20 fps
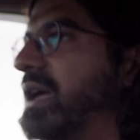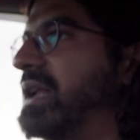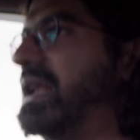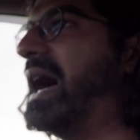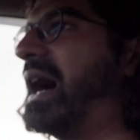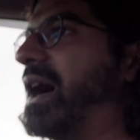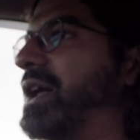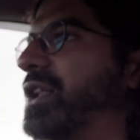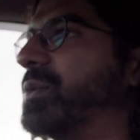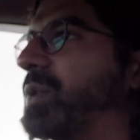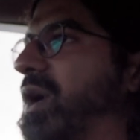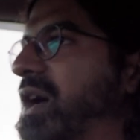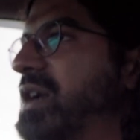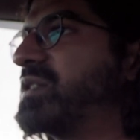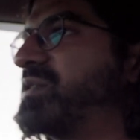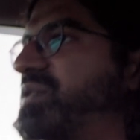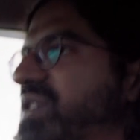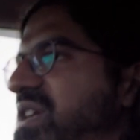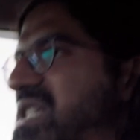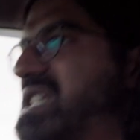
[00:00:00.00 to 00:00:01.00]
Now, the
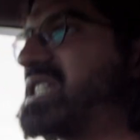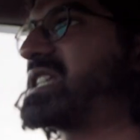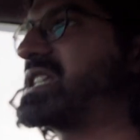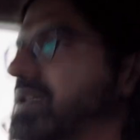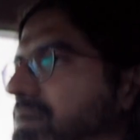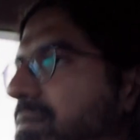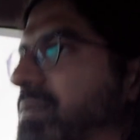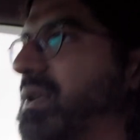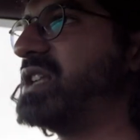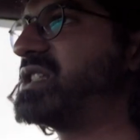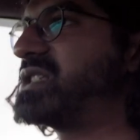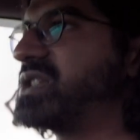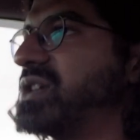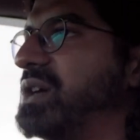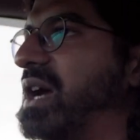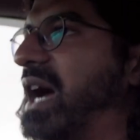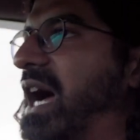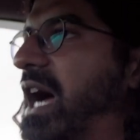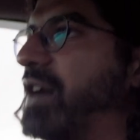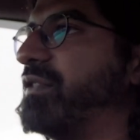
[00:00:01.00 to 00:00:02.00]
one criticism I
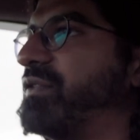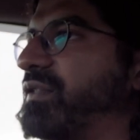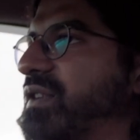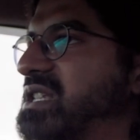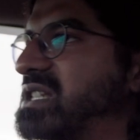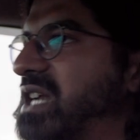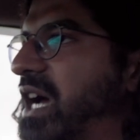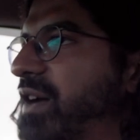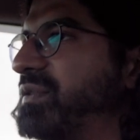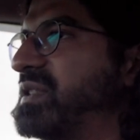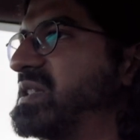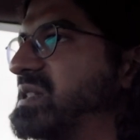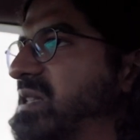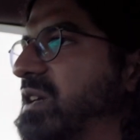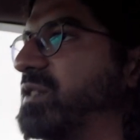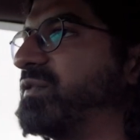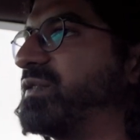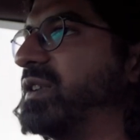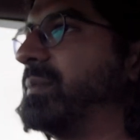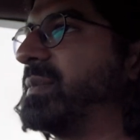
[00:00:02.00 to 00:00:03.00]
do have, aside from the
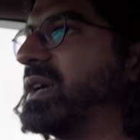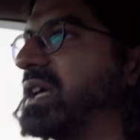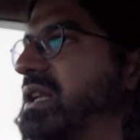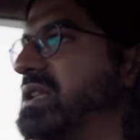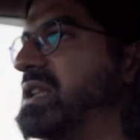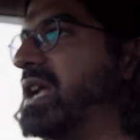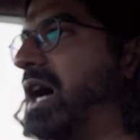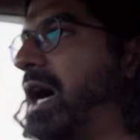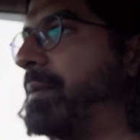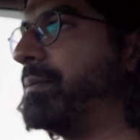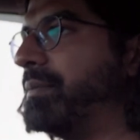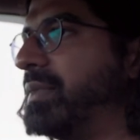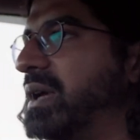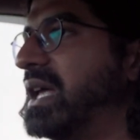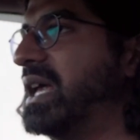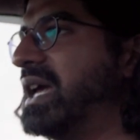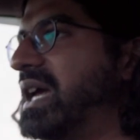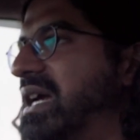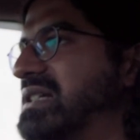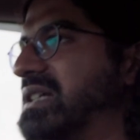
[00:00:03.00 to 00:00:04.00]
steering feeling a bit numb,
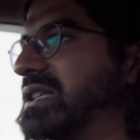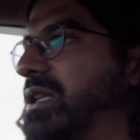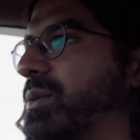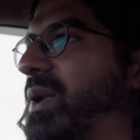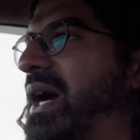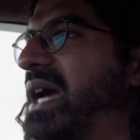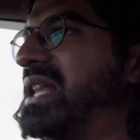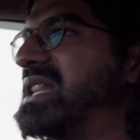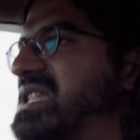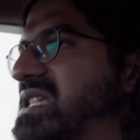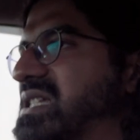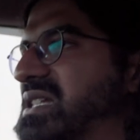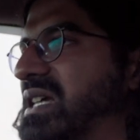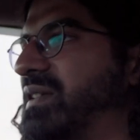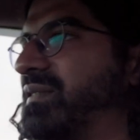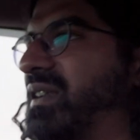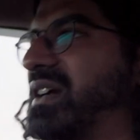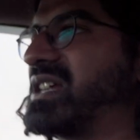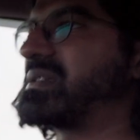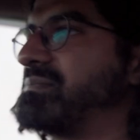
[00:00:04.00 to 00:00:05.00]
so the way the
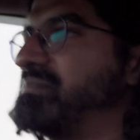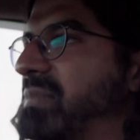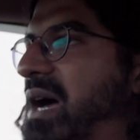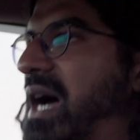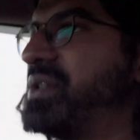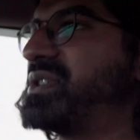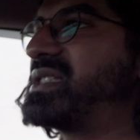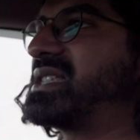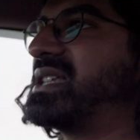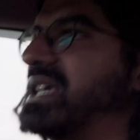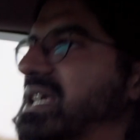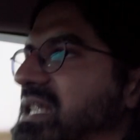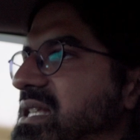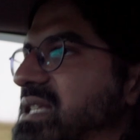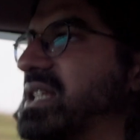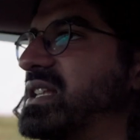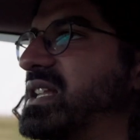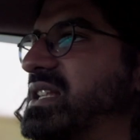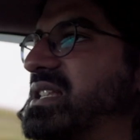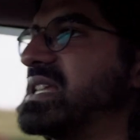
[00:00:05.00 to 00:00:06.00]
steering rack is mounted
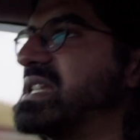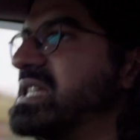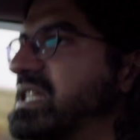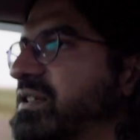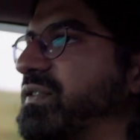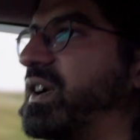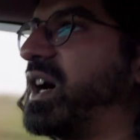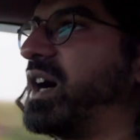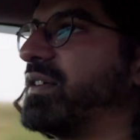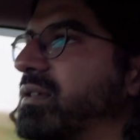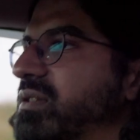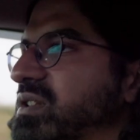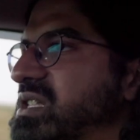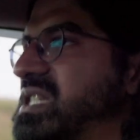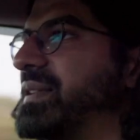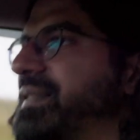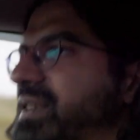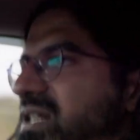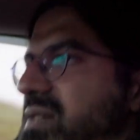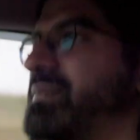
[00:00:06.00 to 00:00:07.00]
in the DC5, the
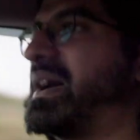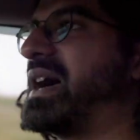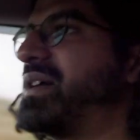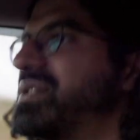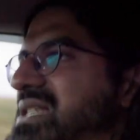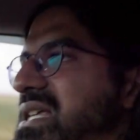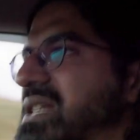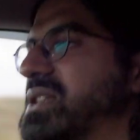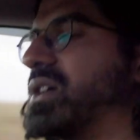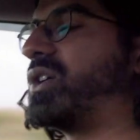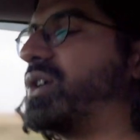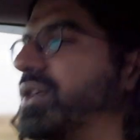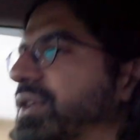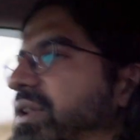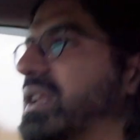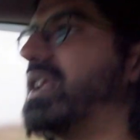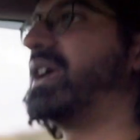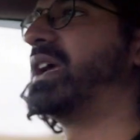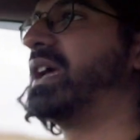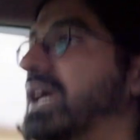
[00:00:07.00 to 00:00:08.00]
steering is mounted
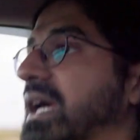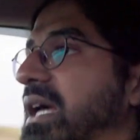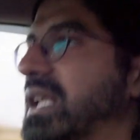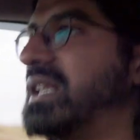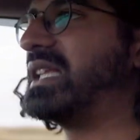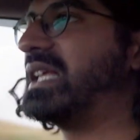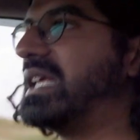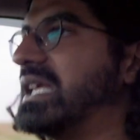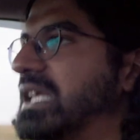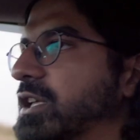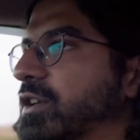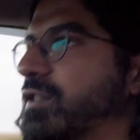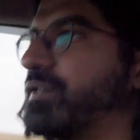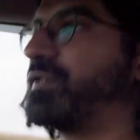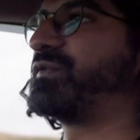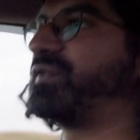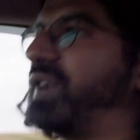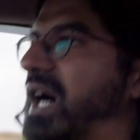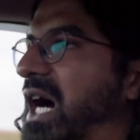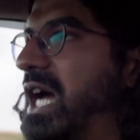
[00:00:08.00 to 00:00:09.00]
on the
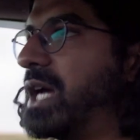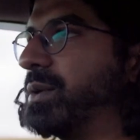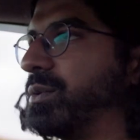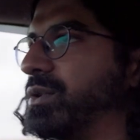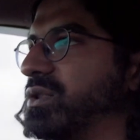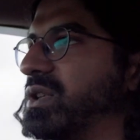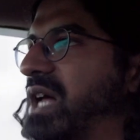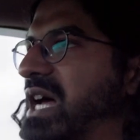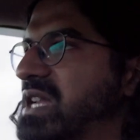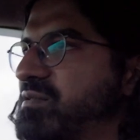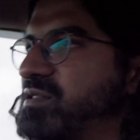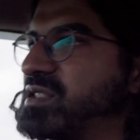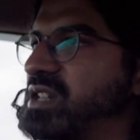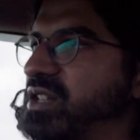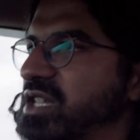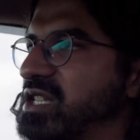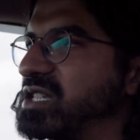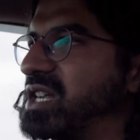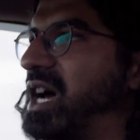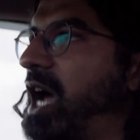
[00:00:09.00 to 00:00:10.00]
firewall. As a
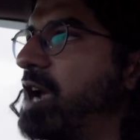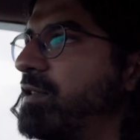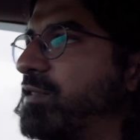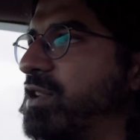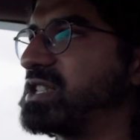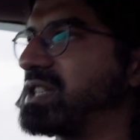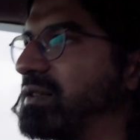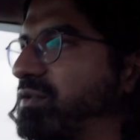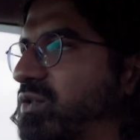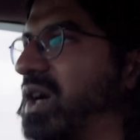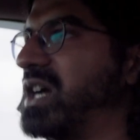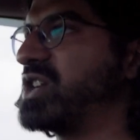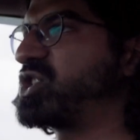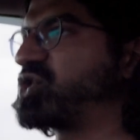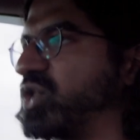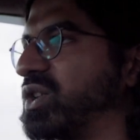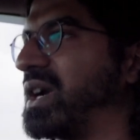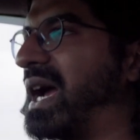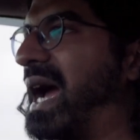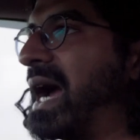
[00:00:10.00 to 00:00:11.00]
result, the tie rods have quite a
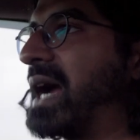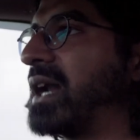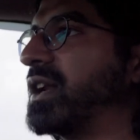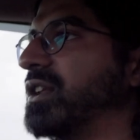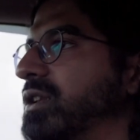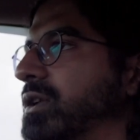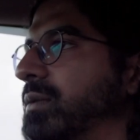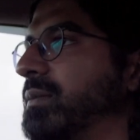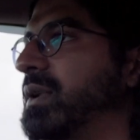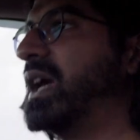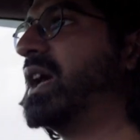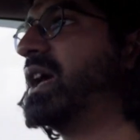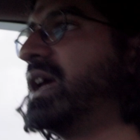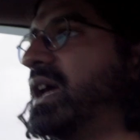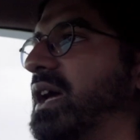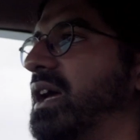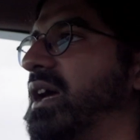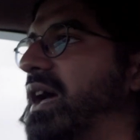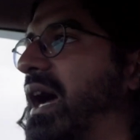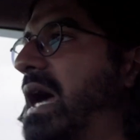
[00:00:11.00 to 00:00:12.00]
strong angle in them,
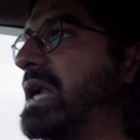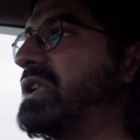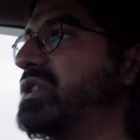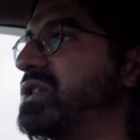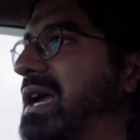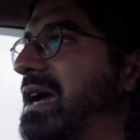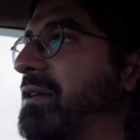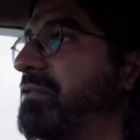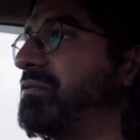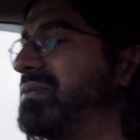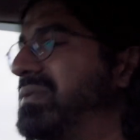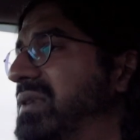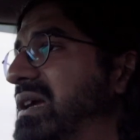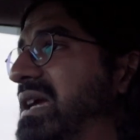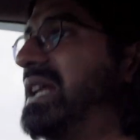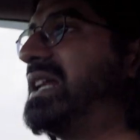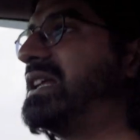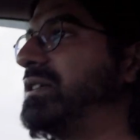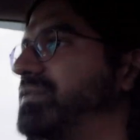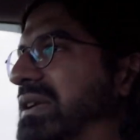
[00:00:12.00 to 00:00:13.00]
and you get
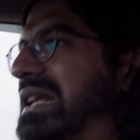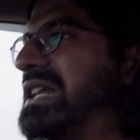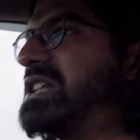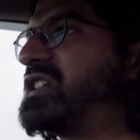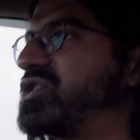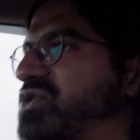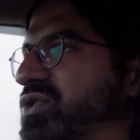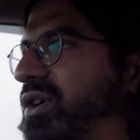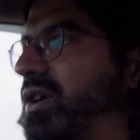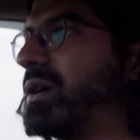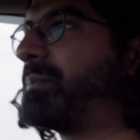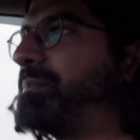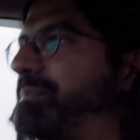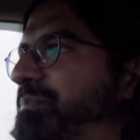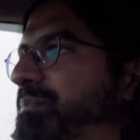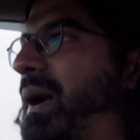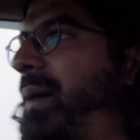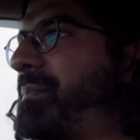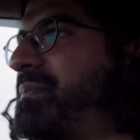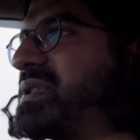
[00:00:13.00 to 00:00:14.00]
really, really strong
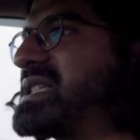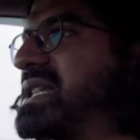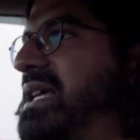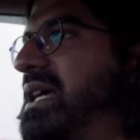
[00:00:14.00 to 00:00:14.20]
bumps